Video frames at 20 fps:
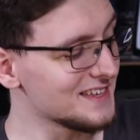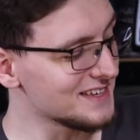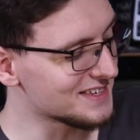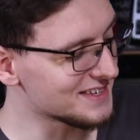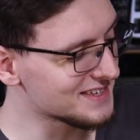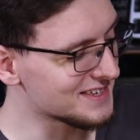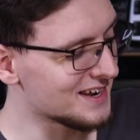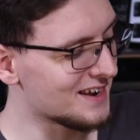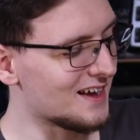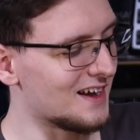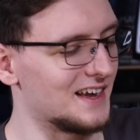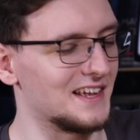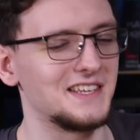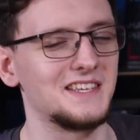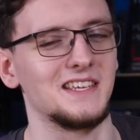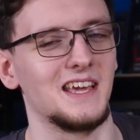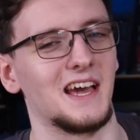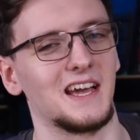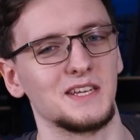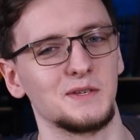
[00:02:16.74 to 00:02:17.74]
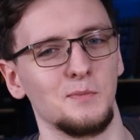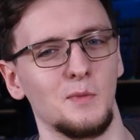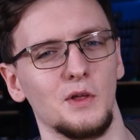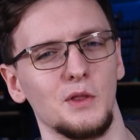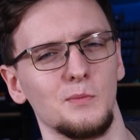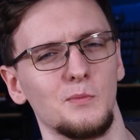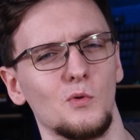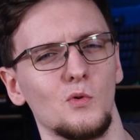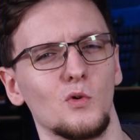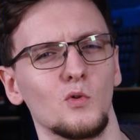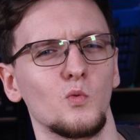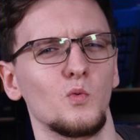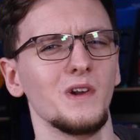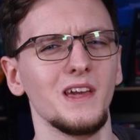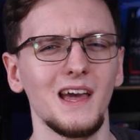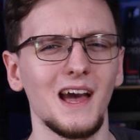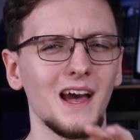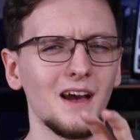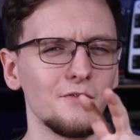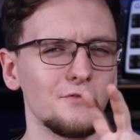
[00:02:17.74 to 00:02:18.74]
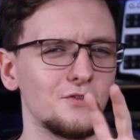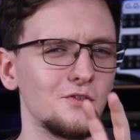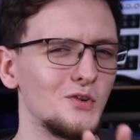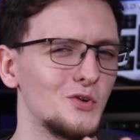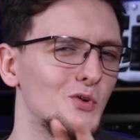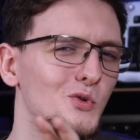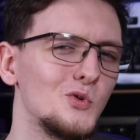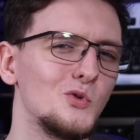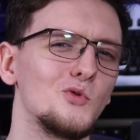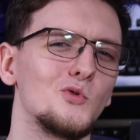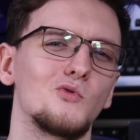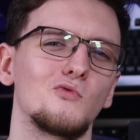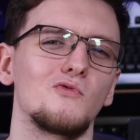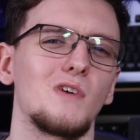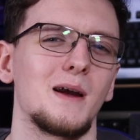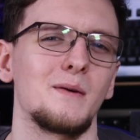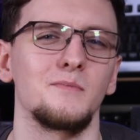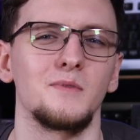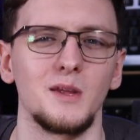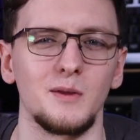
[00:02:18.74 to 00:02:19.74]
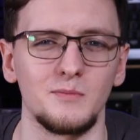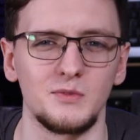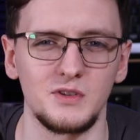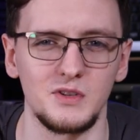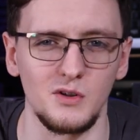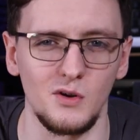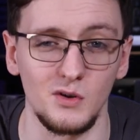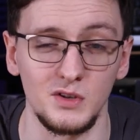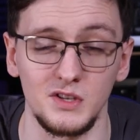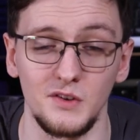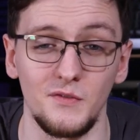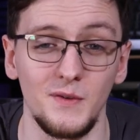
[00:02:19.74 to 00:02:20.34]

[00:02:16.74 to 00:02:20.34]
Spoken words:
this is an ITX motherboard, we have two RAM DIMM slots